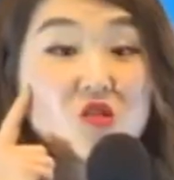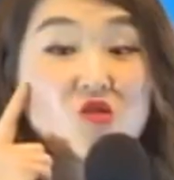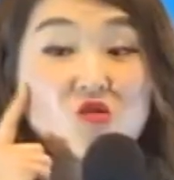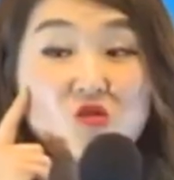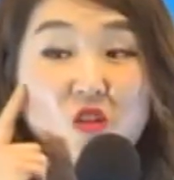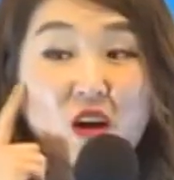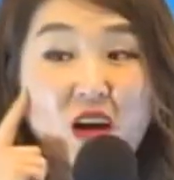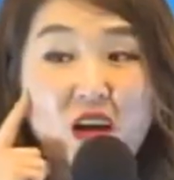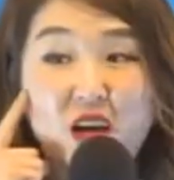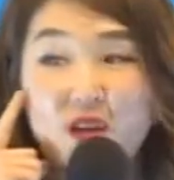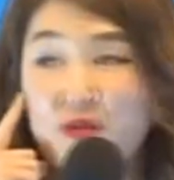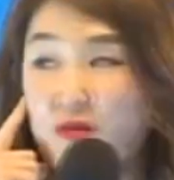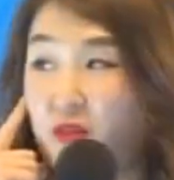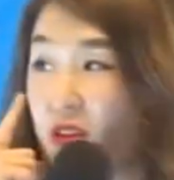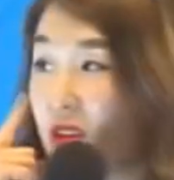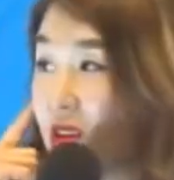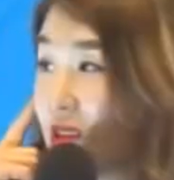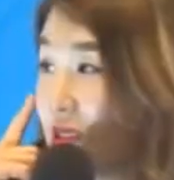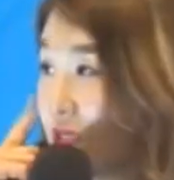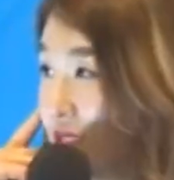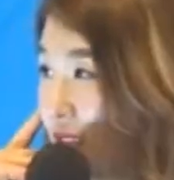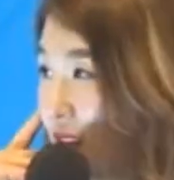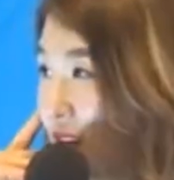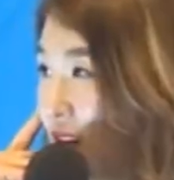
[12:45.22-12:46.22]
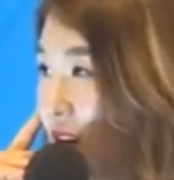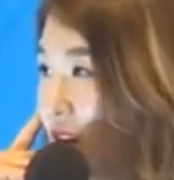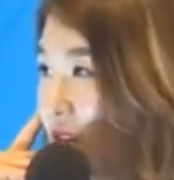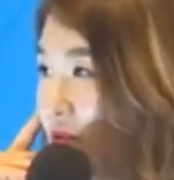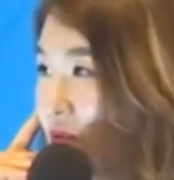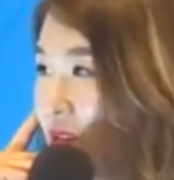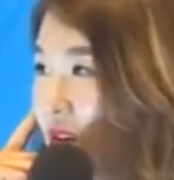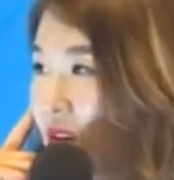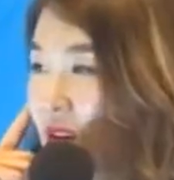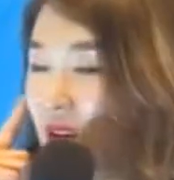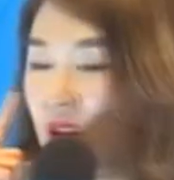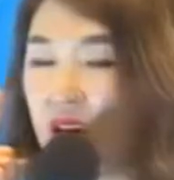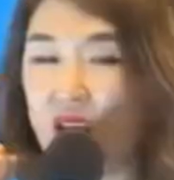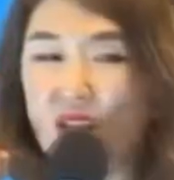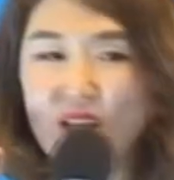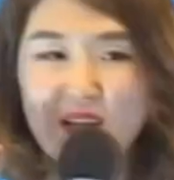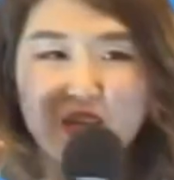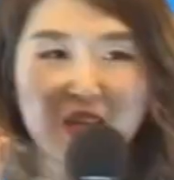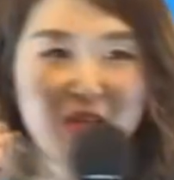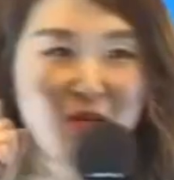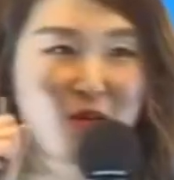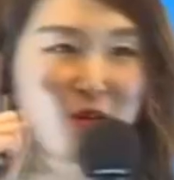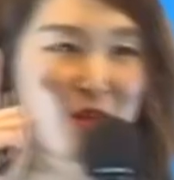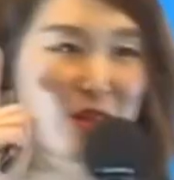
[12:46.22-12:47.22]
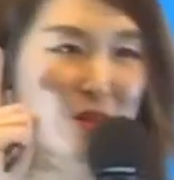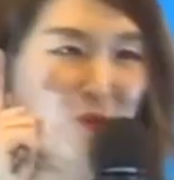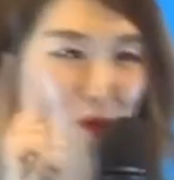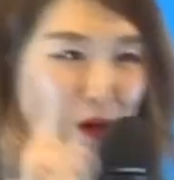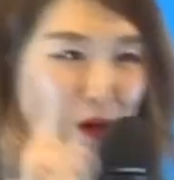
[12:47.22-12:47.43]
Try it for yourself. And I'll give you